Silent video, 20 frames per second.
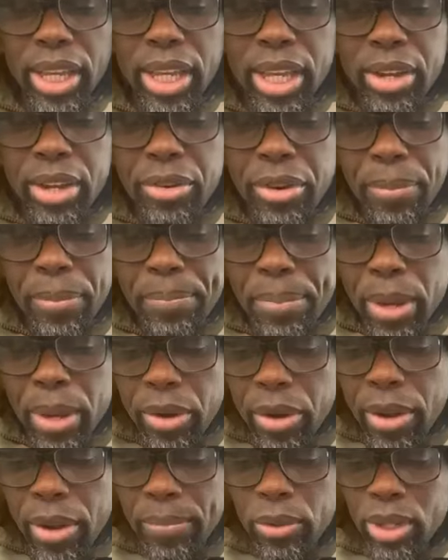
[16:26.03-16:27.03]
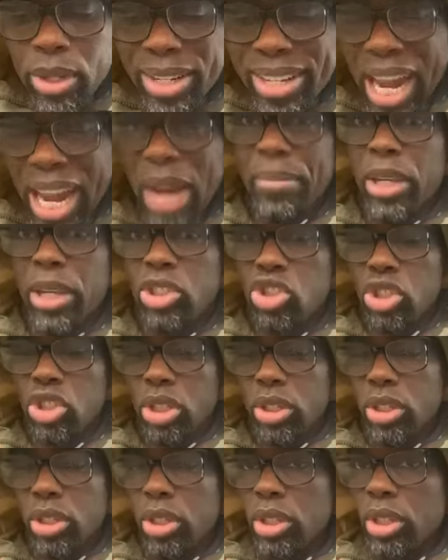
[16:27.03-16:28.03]
irreparable
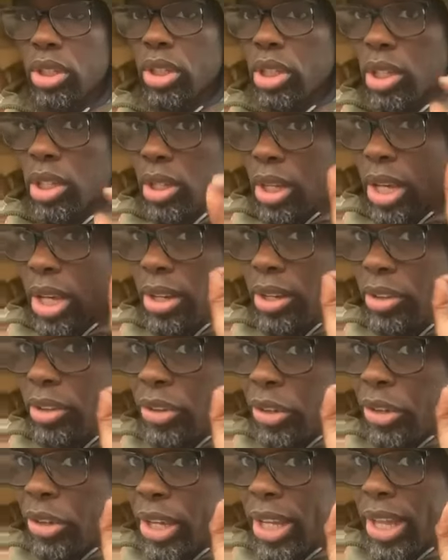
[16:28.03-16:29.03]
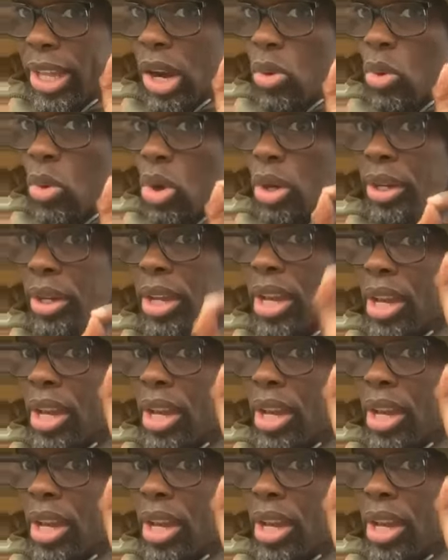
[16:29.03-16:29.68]
damage. Did he hear that?